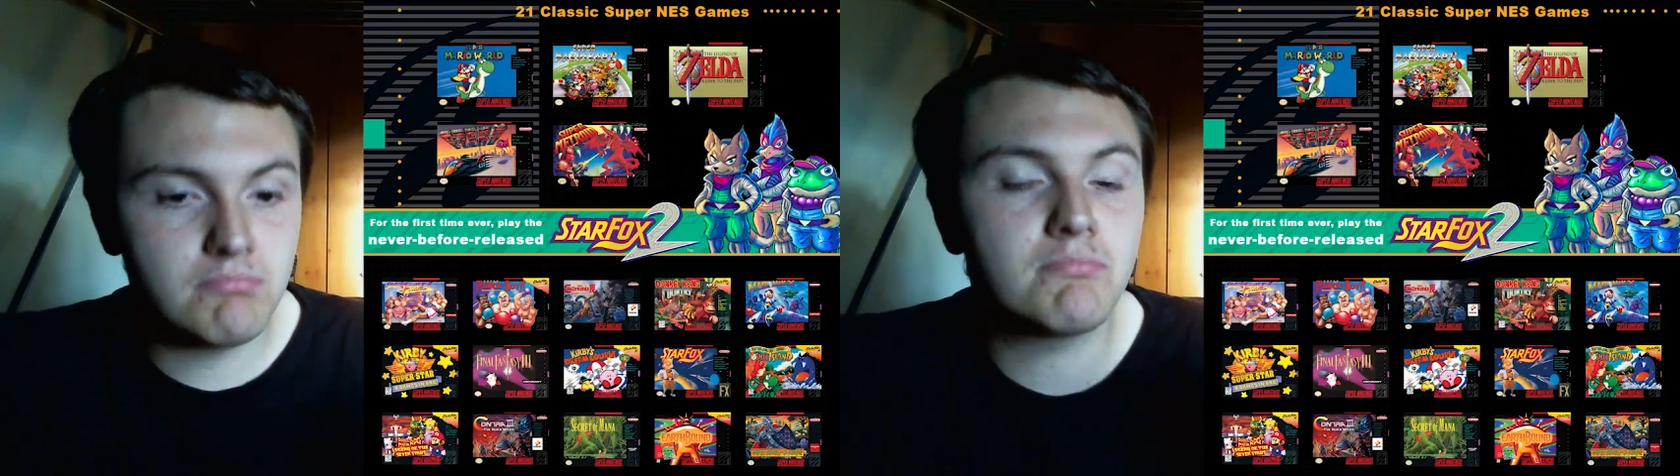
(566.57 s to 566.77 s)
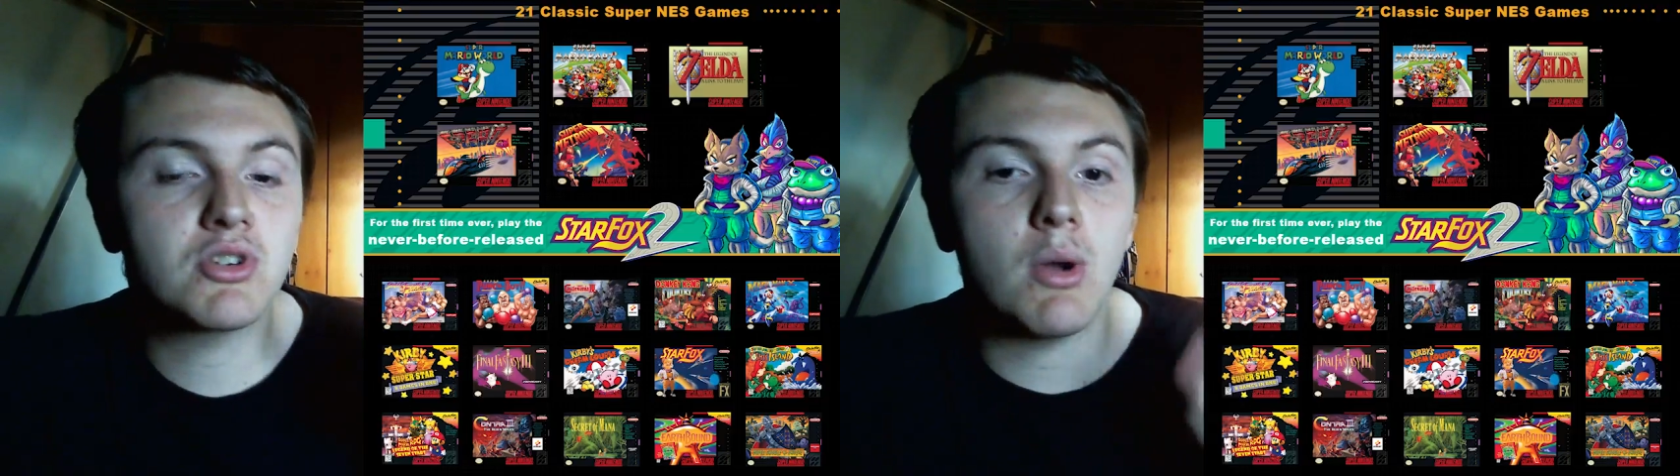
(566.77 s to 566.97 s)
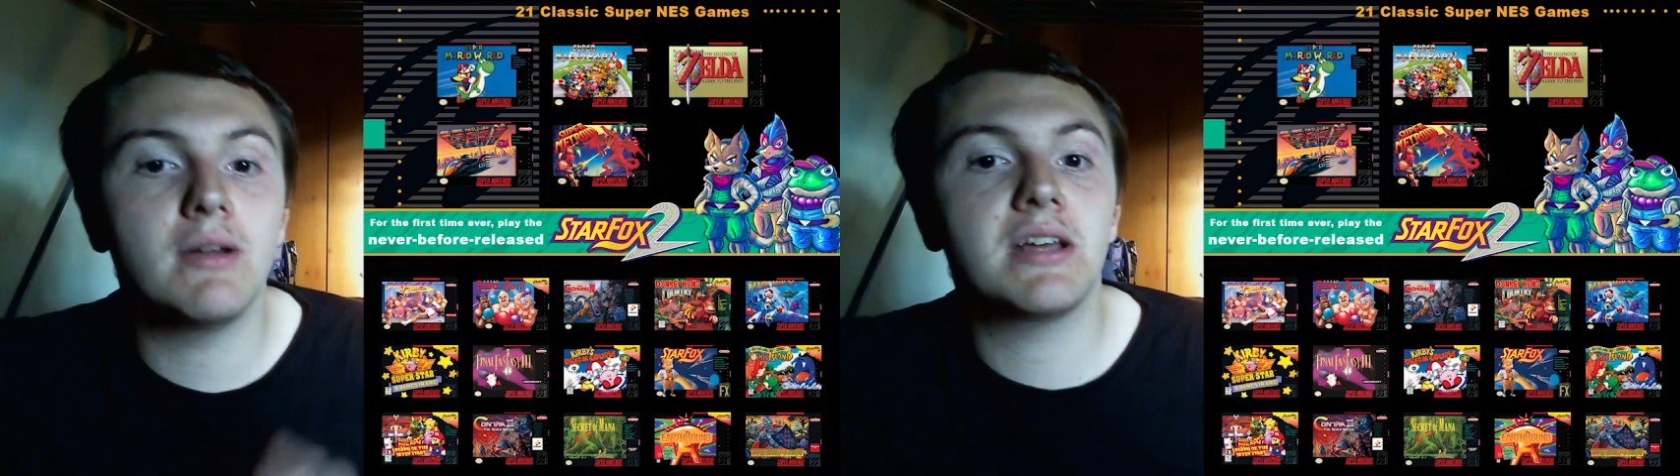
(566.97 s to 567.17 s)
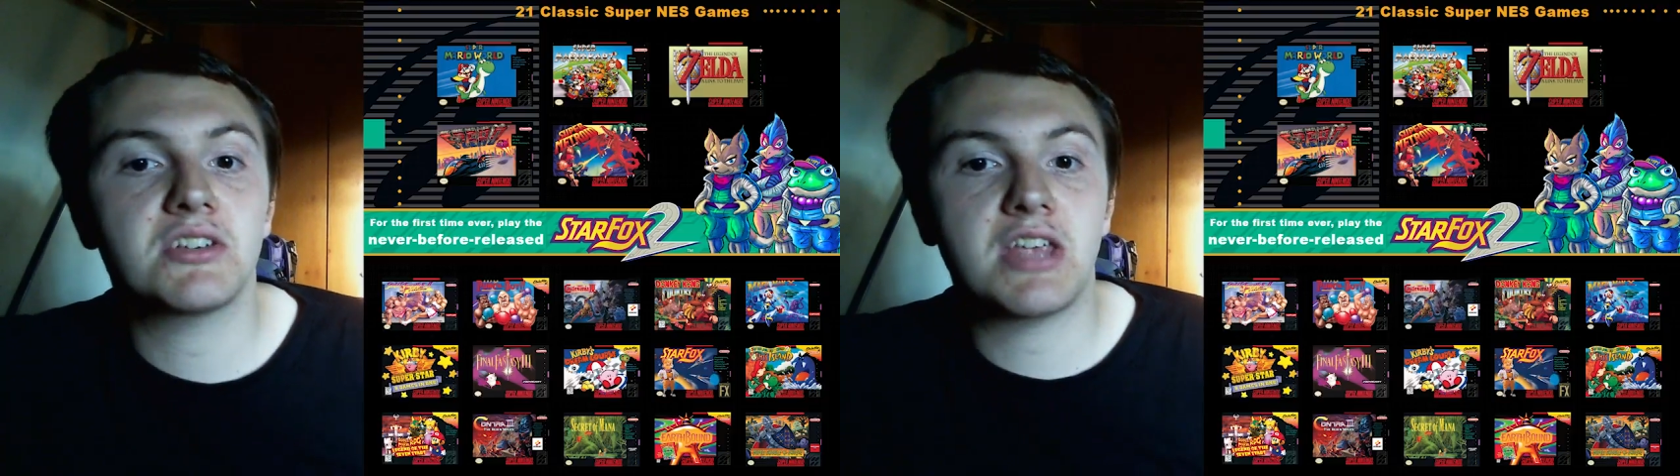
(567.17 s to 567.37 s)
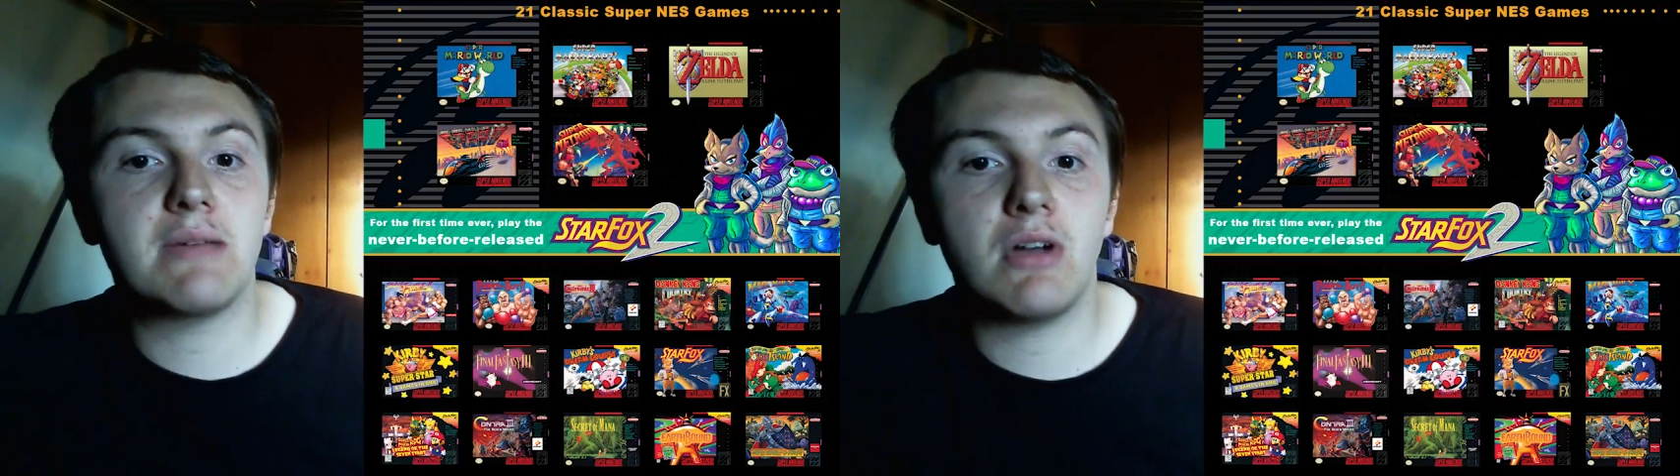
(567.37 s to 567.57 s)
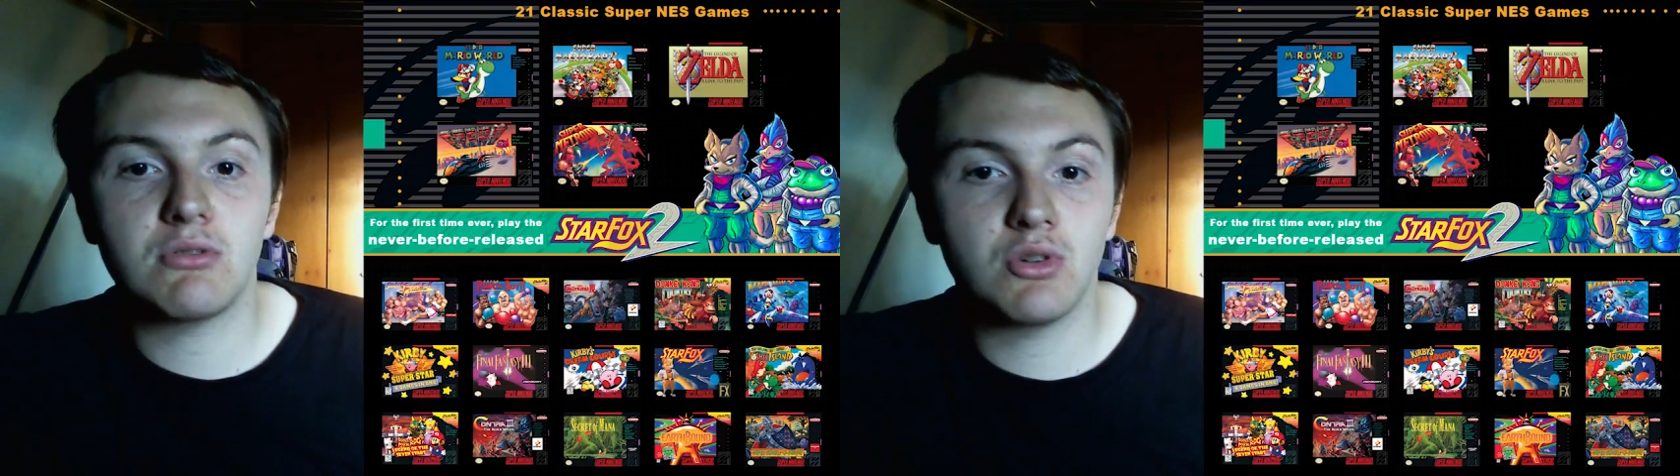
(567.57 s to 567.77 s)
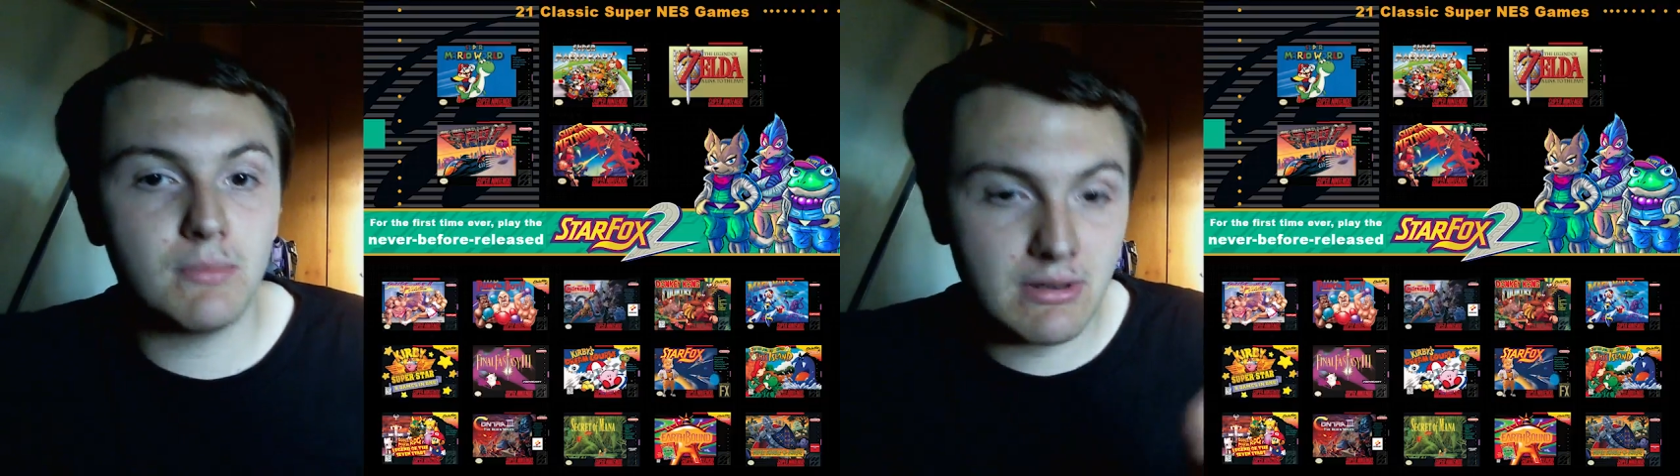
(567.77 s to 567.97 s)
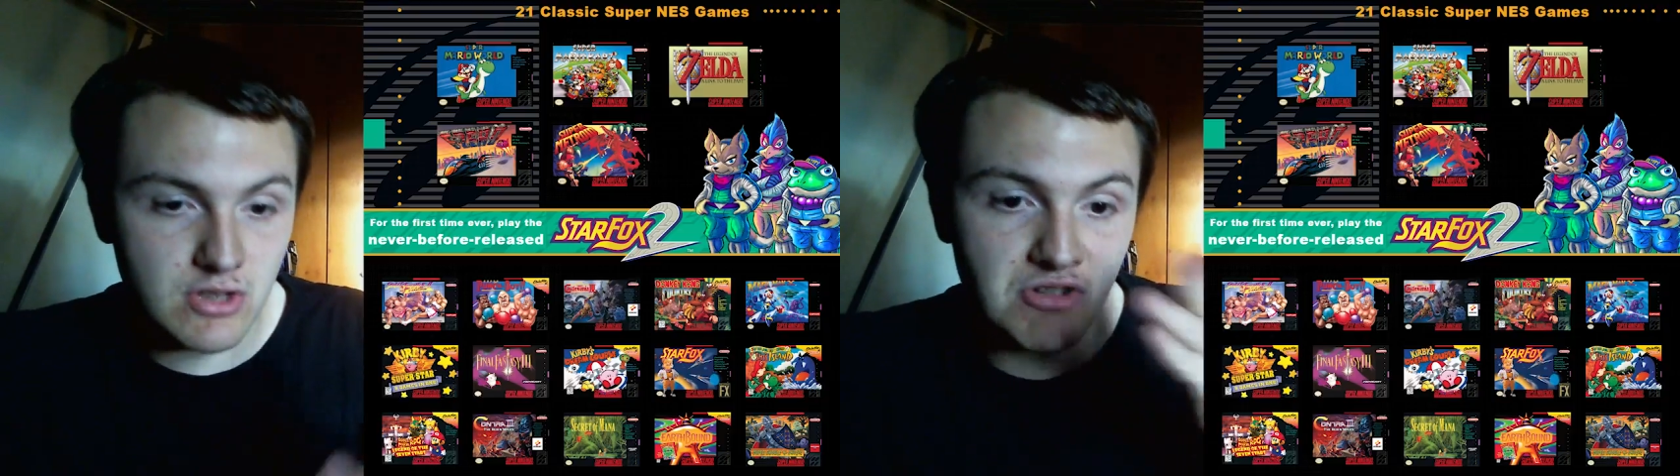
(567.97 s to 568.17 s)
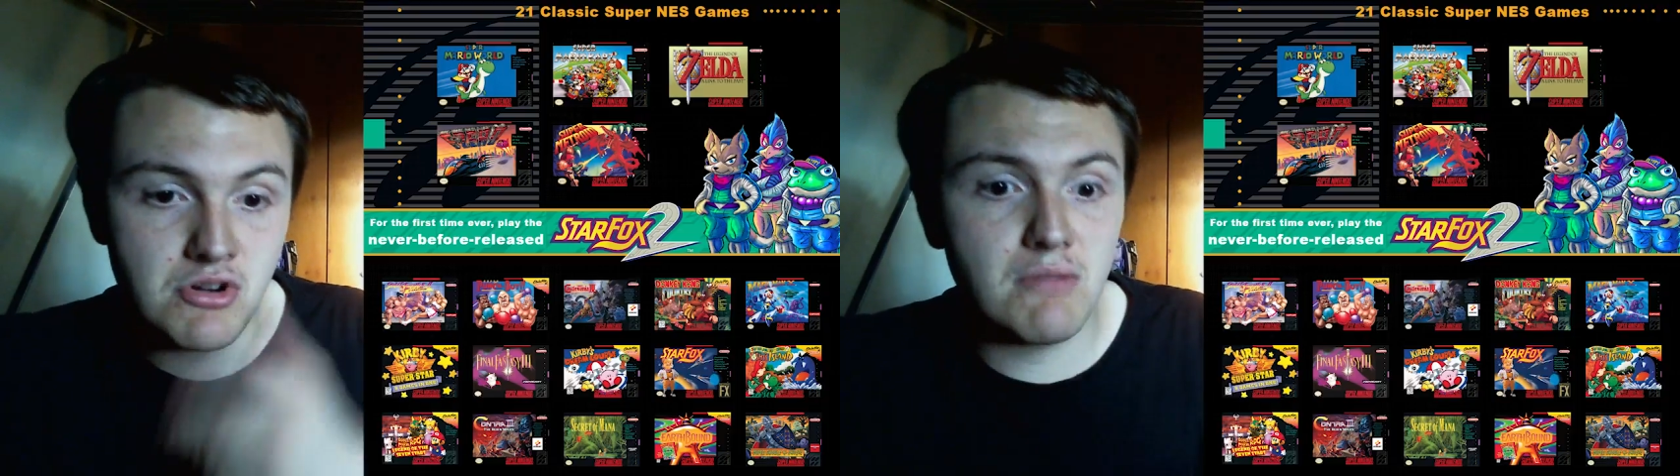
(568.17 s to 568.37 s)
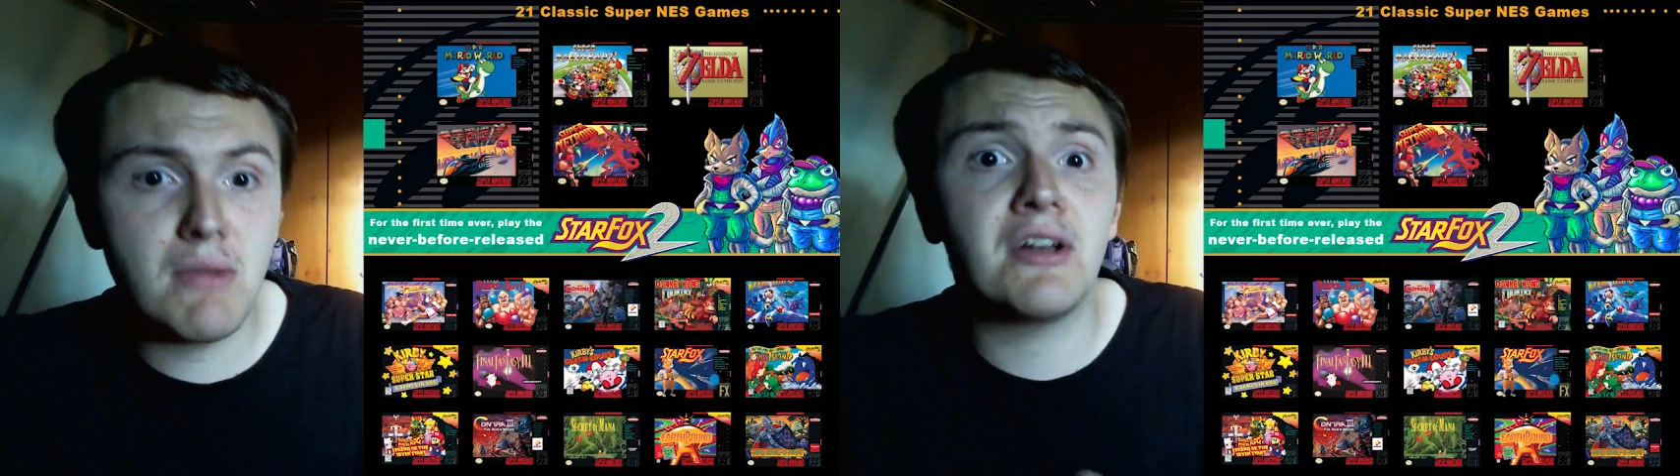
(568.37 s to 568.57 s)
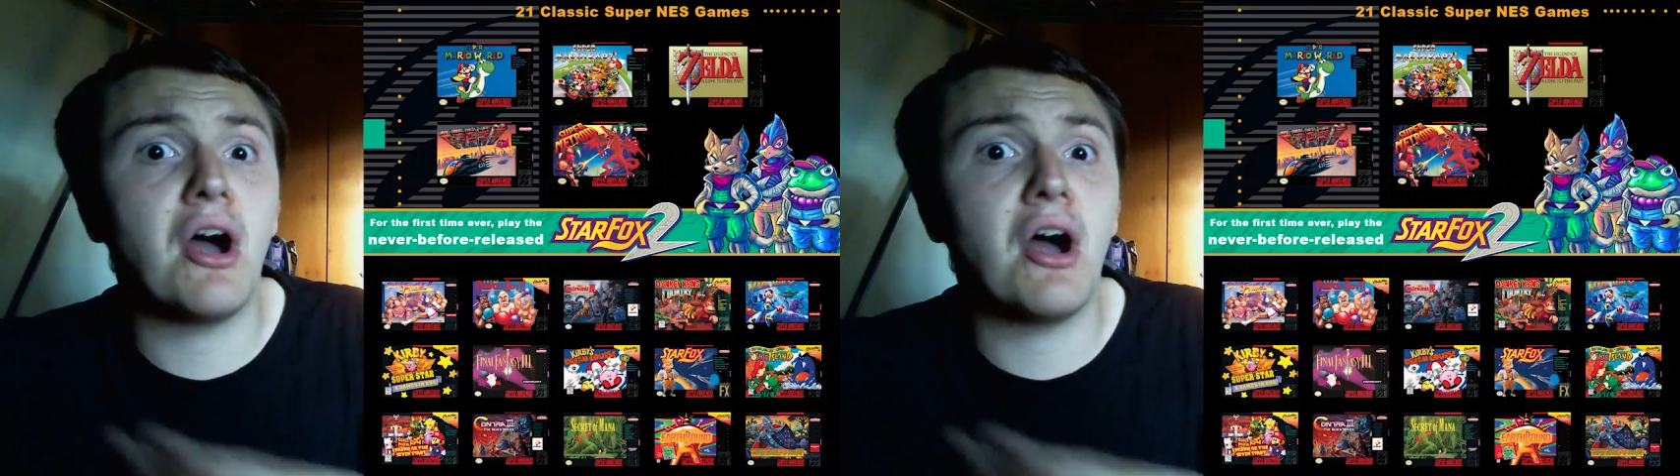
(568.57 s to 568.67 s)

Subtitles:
Square Enix game that I was talking about, Secret of Mana.